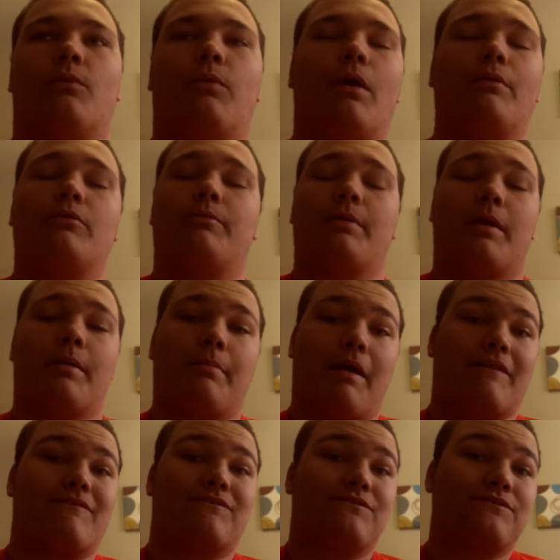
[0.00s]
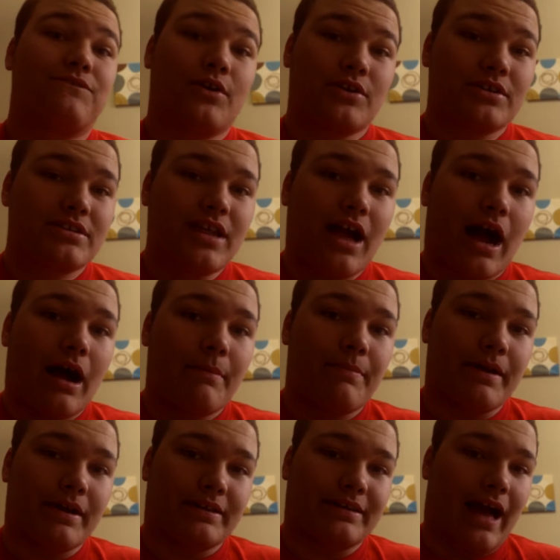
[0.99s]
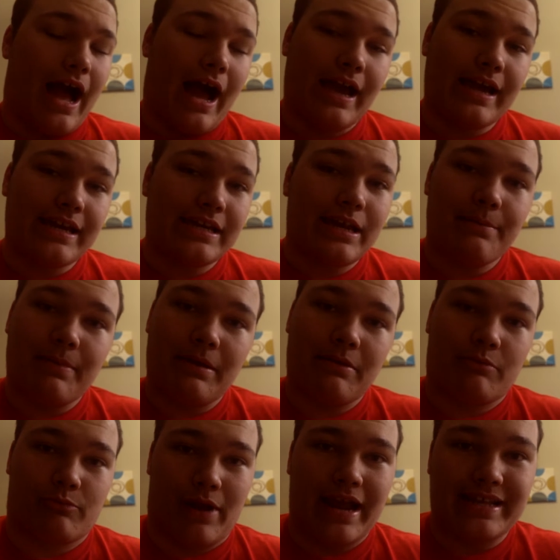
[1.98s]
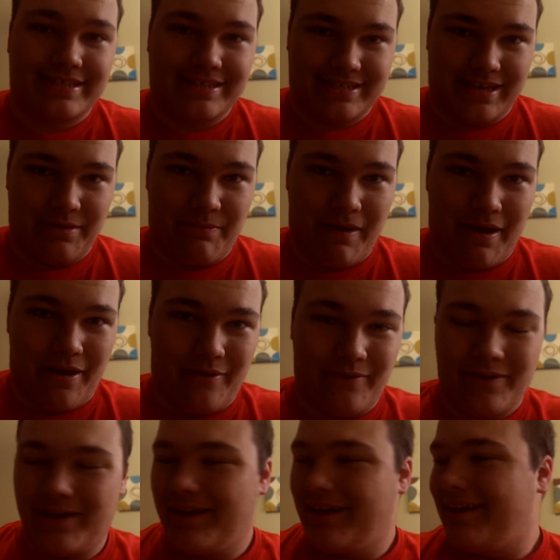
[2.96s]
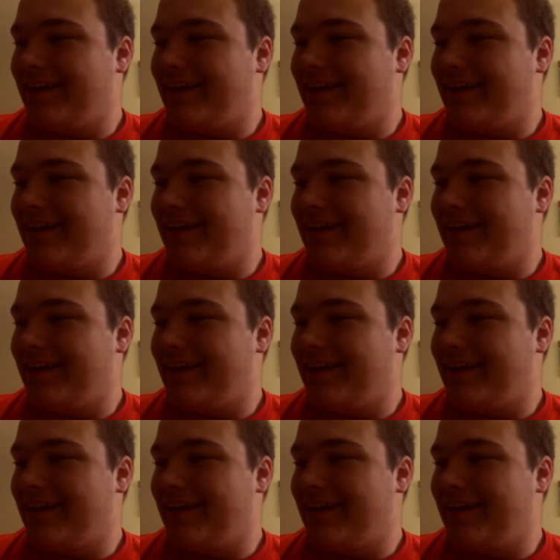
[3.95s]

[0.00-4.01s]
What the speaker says: what will be my first topic that I'm gonna be ranting about?